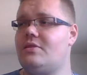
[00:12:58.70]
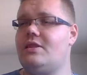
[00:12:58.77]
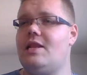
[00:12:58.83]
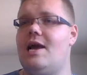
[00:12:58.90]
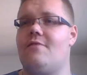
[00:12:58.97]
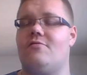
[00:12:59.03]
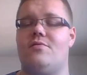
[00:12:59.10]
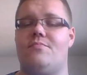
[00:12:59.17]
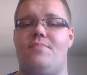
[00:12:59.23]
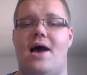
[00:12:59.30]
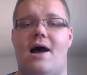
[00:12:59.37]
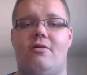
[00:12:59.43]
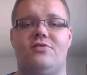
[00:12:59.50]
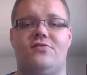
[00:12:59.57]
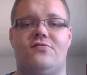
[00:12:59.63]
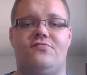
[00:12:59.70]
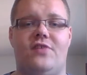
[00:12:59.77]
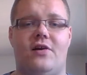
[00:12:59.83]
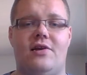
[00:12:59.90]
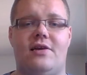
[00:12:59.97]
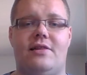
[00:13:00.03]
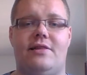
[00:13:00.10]
However, the powers are
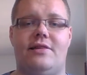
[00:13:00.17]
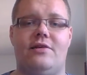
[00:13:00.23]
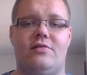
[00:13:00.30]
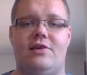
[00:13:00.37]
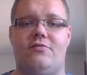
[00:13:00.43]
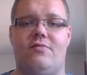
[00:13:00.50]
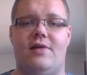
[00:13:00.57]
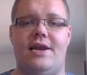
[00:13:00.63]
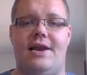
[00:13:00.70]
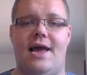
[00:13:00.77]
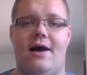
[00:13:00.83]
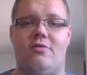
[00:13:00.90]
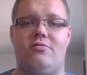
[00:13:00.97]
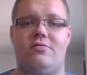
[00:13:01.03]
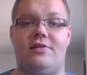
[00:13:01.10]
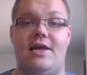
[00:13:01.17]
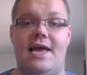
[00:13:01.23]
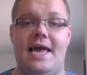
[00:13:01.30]
very clearly written out.